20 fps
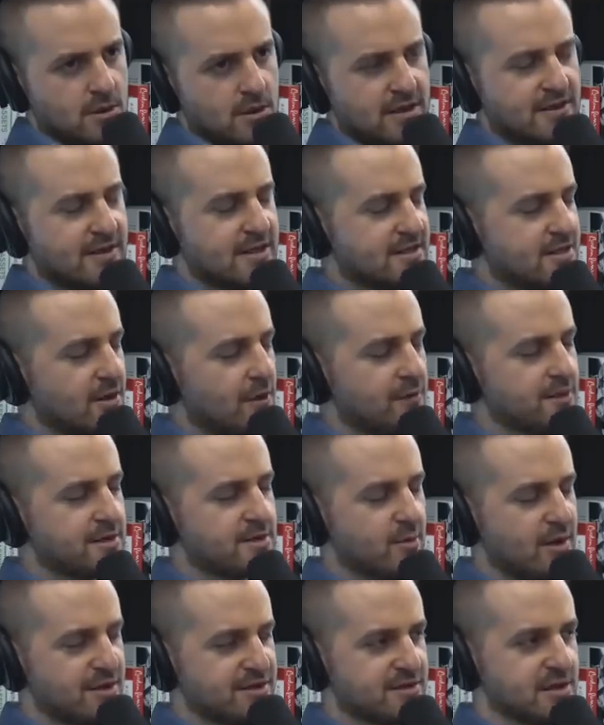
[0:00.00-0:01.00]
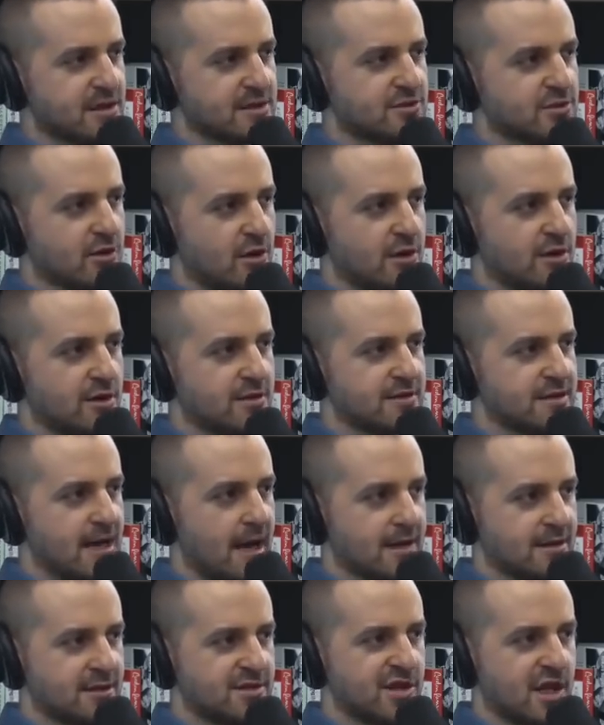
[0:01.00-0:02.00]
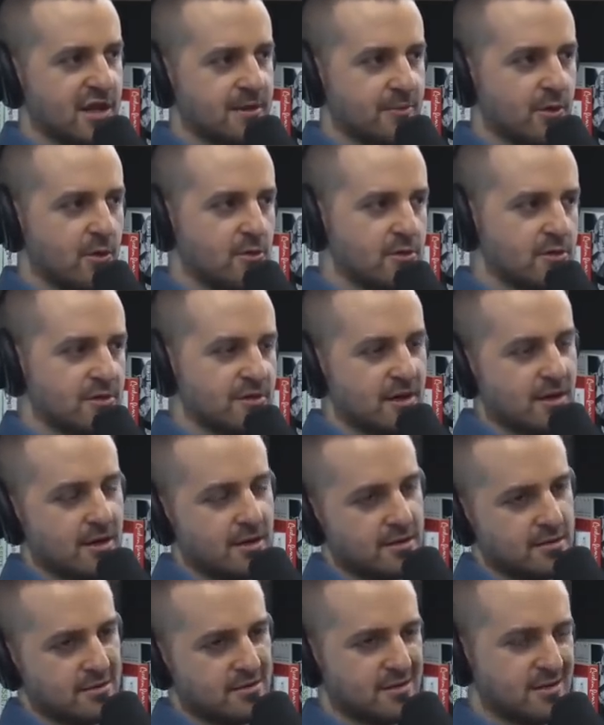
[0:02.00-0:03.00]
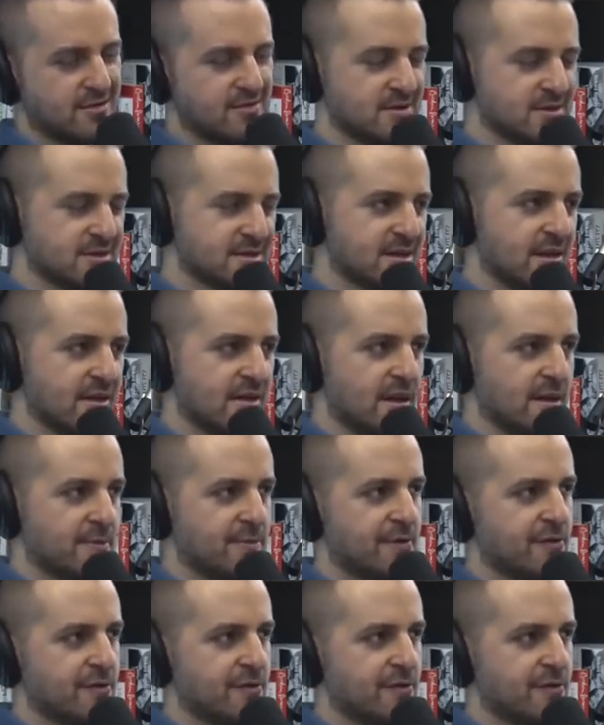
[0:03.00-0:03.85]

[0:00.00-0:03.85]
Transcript: Like, there's the obvious ones like trying to attack Jake Paul and that, and everyone's done that